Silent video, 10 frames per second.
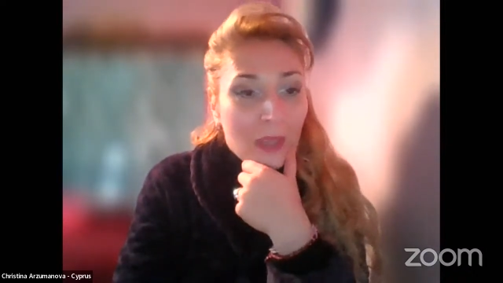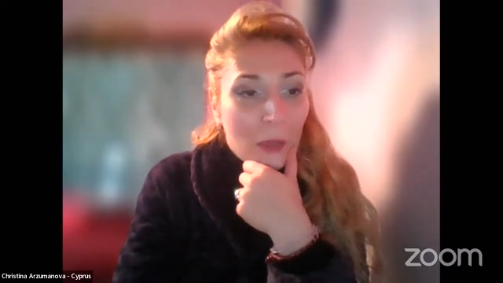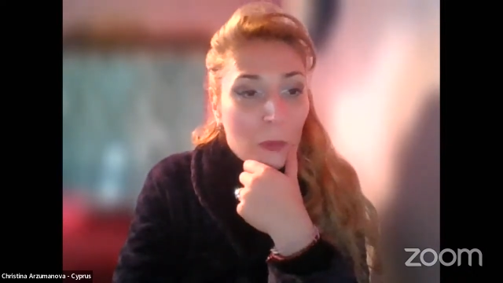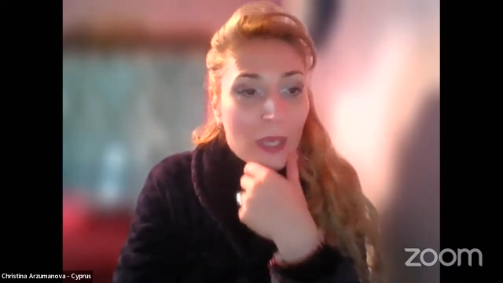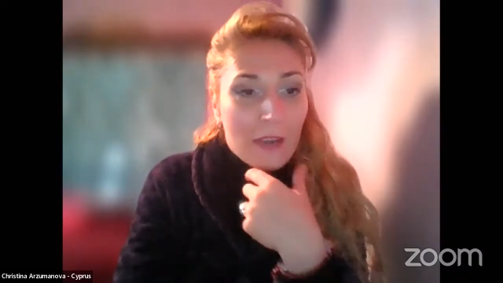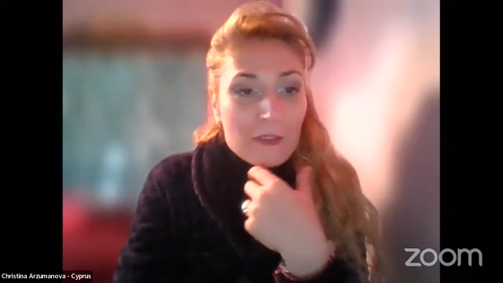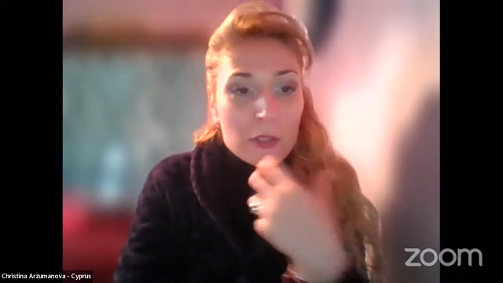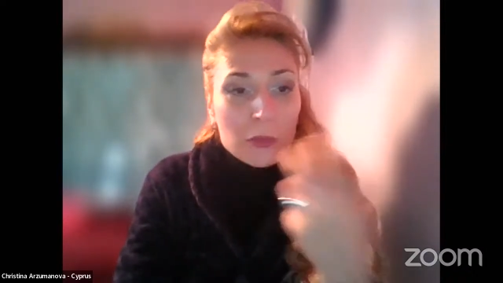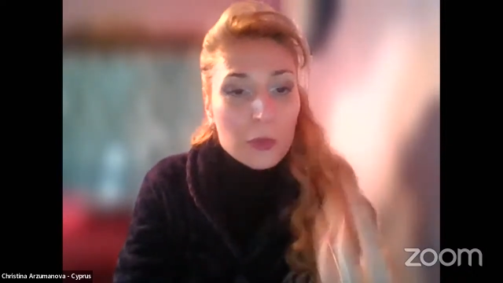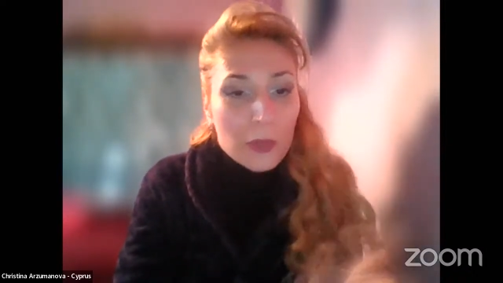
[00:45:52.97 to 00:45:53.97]
we have
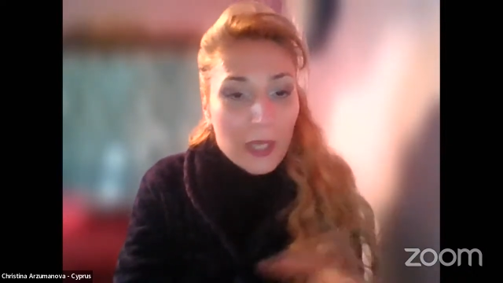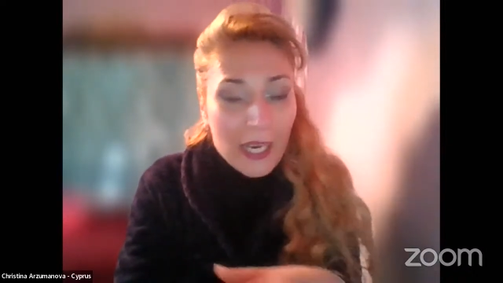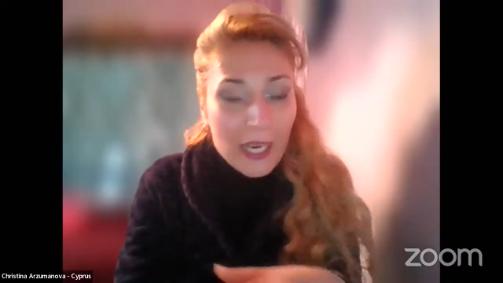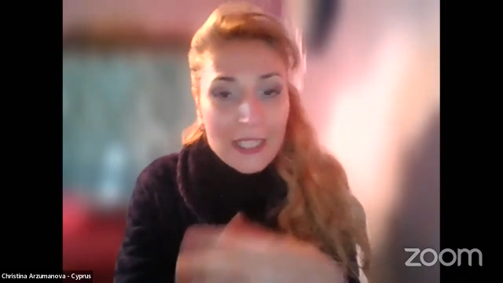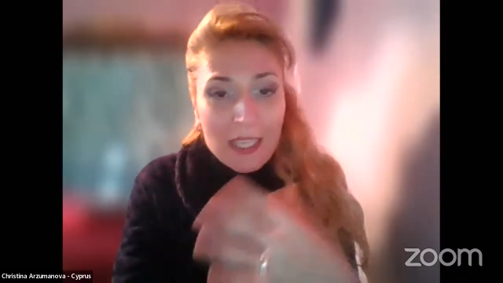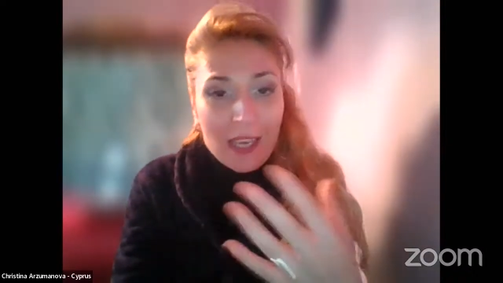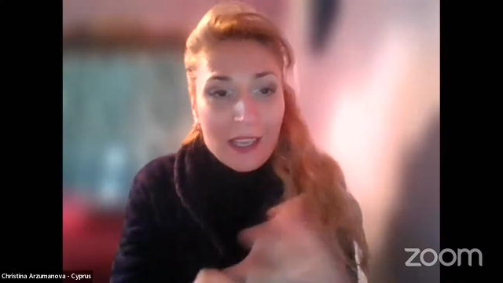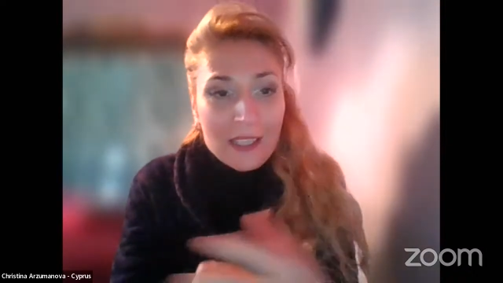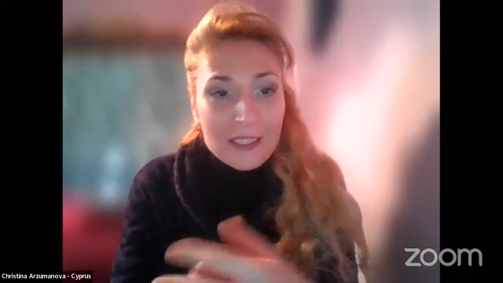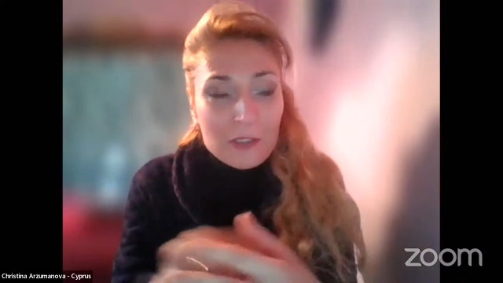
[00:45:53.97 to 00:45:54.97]
to create
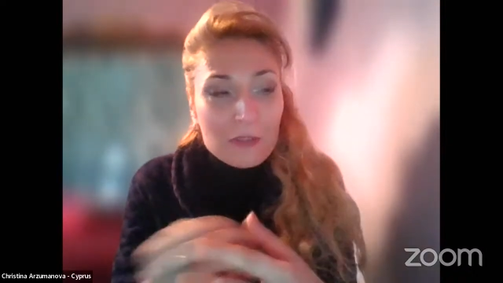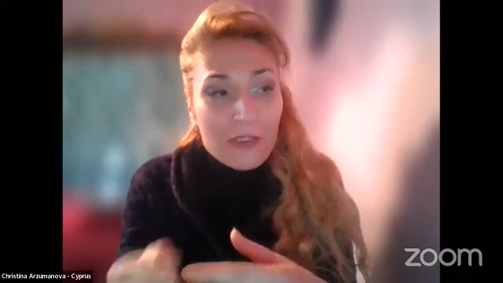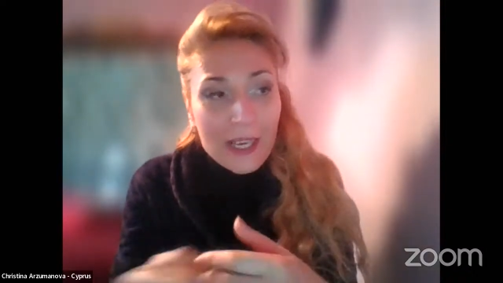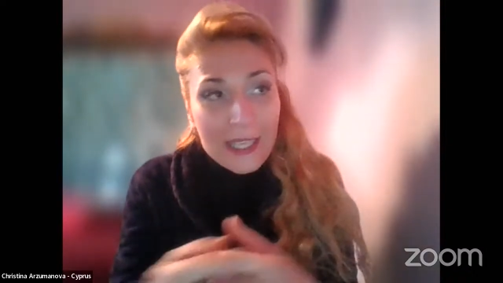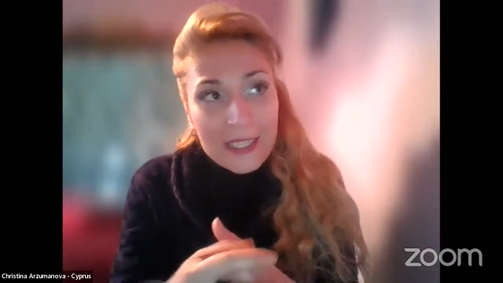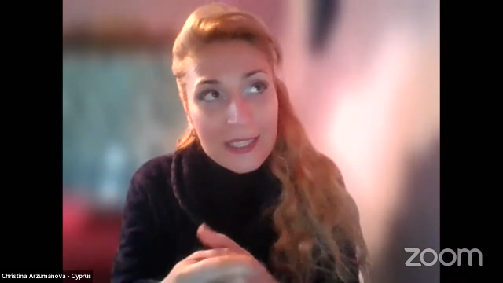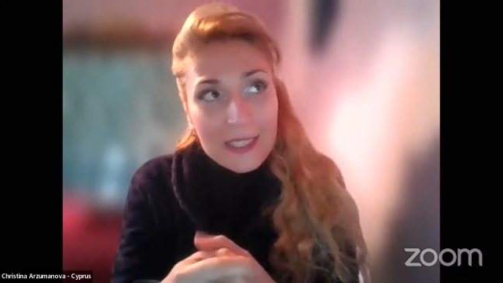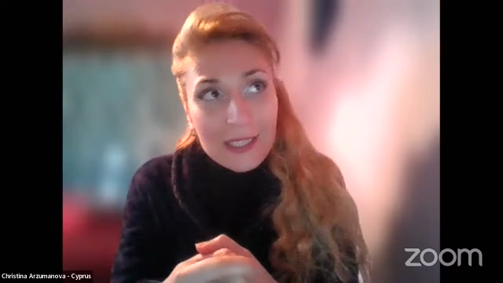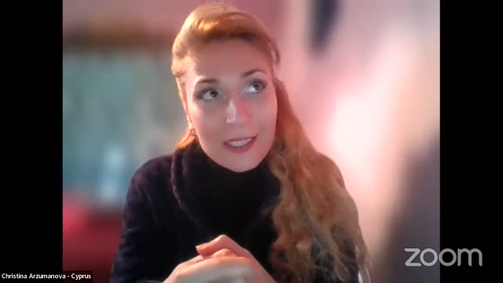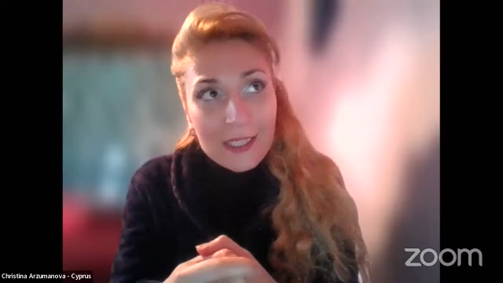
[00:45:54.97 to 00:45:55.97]
and find
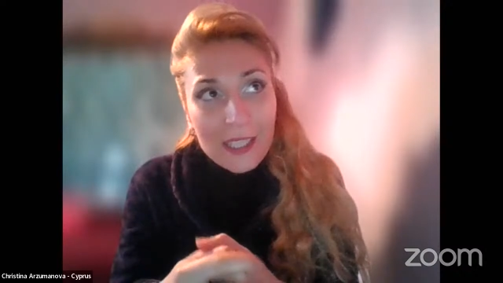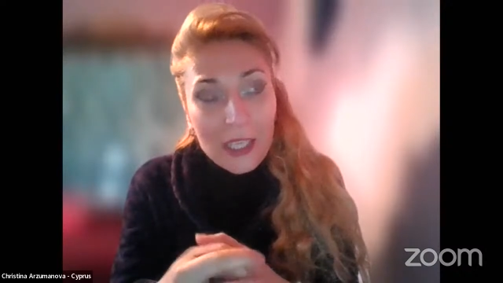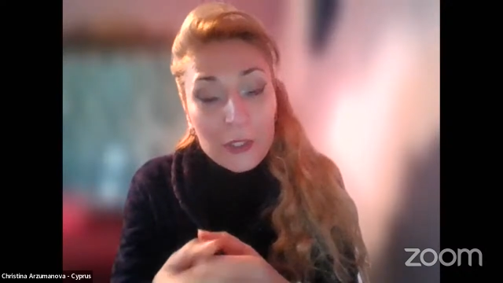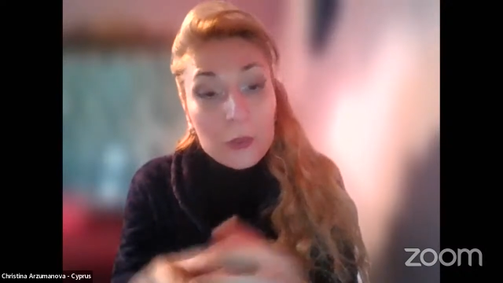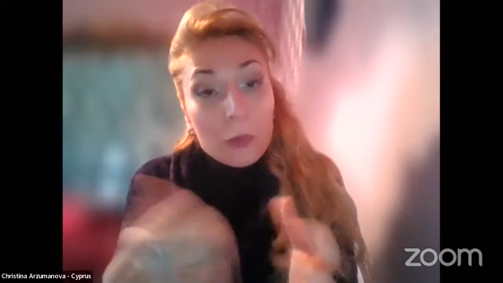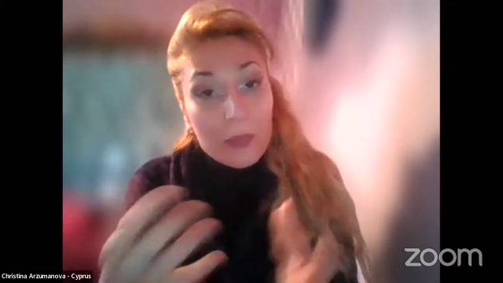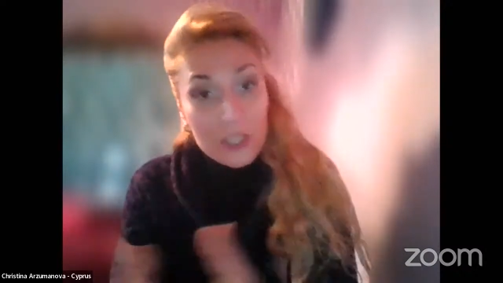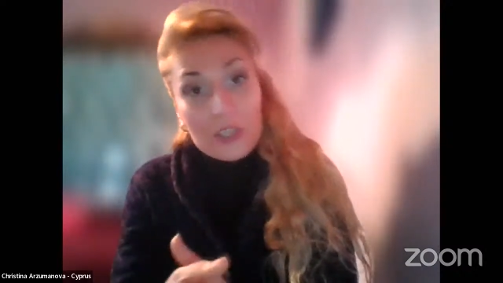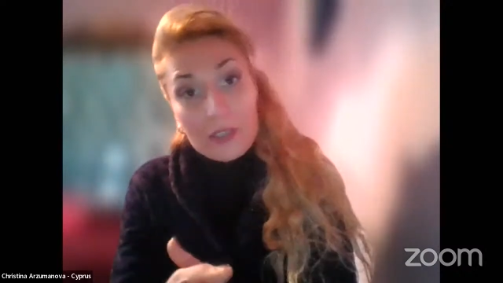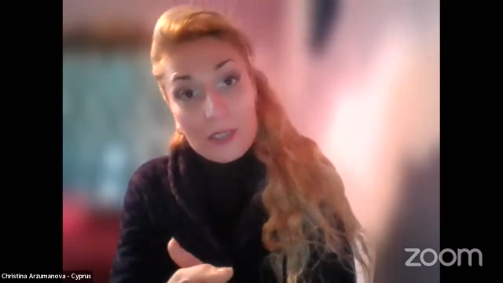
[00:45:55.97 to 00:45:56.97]
new
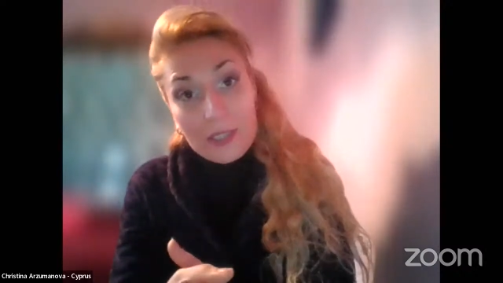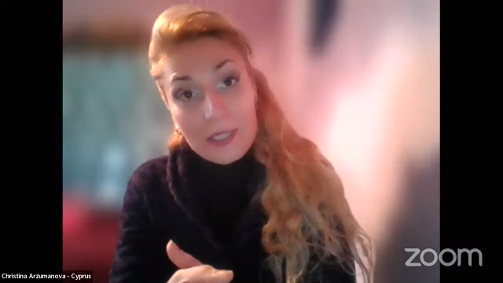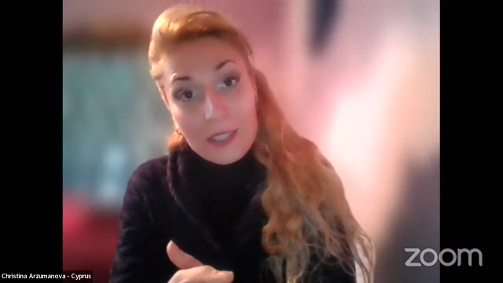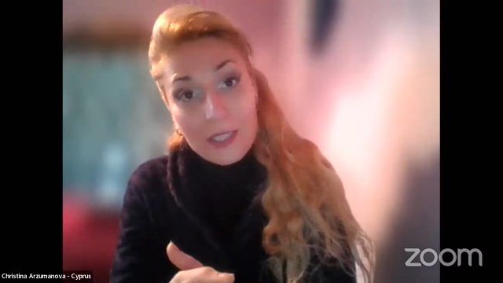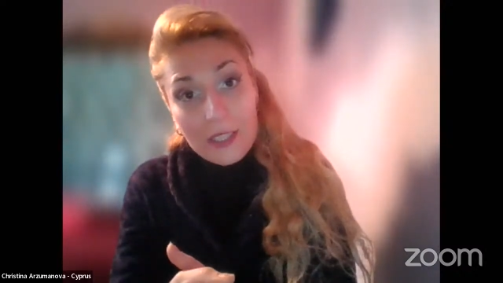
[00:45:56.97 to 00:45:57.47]
visions.